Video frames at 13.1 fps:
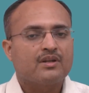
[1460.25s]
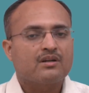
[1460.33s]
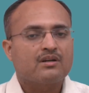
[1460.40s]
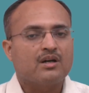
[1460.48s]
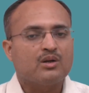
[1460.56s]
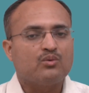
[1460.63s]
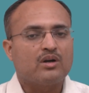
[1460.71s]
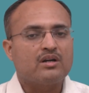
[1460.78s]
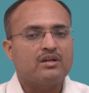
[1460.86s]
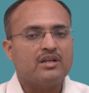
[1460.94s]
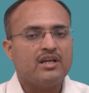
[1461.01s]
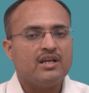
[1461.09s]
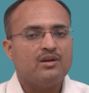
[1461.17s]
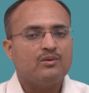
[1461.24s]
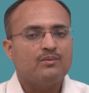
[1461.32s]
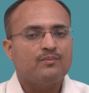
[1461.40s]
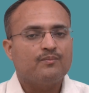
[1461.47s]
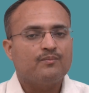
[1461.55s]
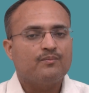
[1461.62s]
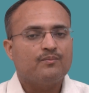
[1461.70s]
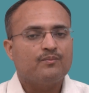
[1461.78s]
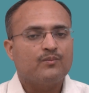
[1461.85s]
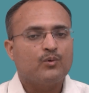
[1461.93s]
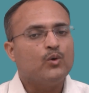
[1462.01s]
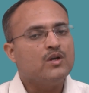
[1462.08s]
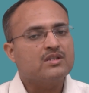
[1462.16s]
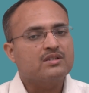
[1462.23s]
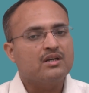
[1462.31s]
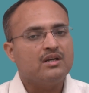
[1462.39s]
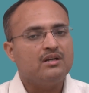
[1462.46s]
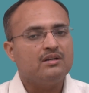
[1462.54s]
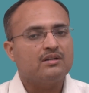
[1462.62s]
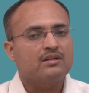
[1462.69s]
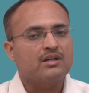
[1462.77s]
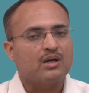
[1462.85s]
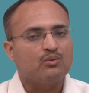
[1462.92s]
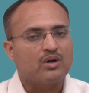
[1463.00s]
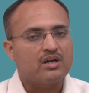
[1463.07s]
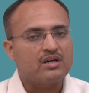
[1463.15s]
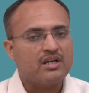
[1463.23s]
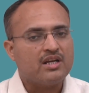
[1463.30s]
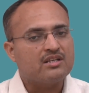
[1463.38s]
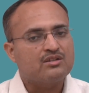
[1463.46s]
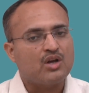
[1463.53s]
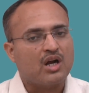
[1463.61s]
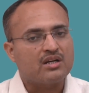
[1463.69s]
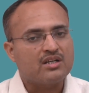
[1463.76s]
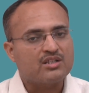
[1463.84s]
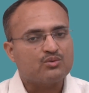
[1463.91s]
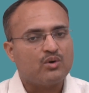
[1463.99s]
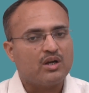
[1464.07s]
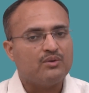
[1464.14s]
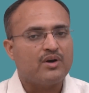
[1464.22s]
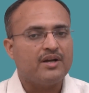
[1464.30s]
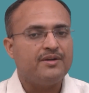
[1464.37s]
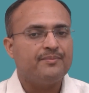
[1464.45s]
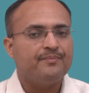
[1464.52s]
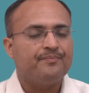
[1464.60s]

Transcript: convertee who is guilt, convertee is not disqualified